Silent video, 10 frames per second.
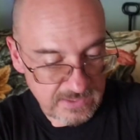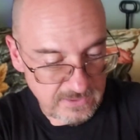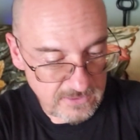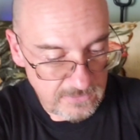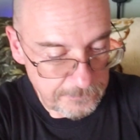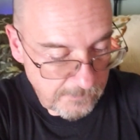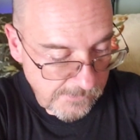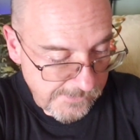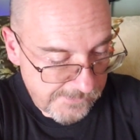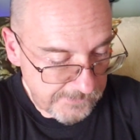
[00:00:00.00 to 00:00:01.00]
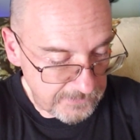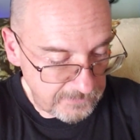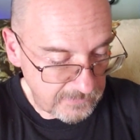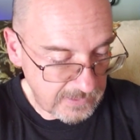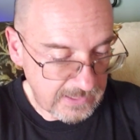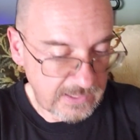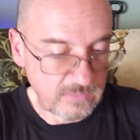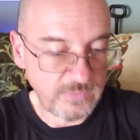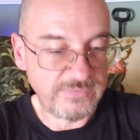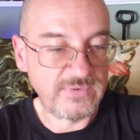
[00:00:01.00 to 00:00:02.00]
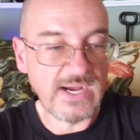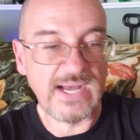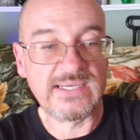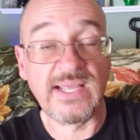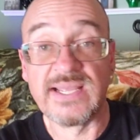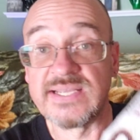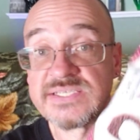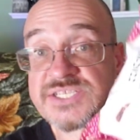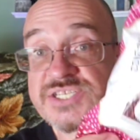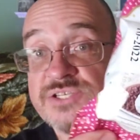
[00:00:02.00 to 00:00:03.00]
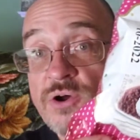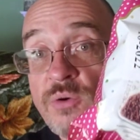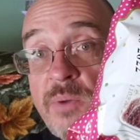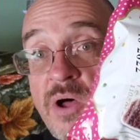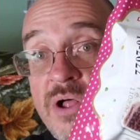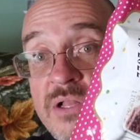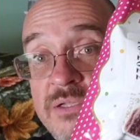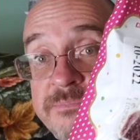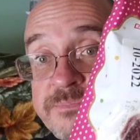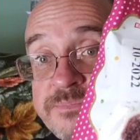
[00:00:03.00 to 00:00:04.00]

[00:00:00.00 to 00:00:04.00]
here. Uh, we've got a snowball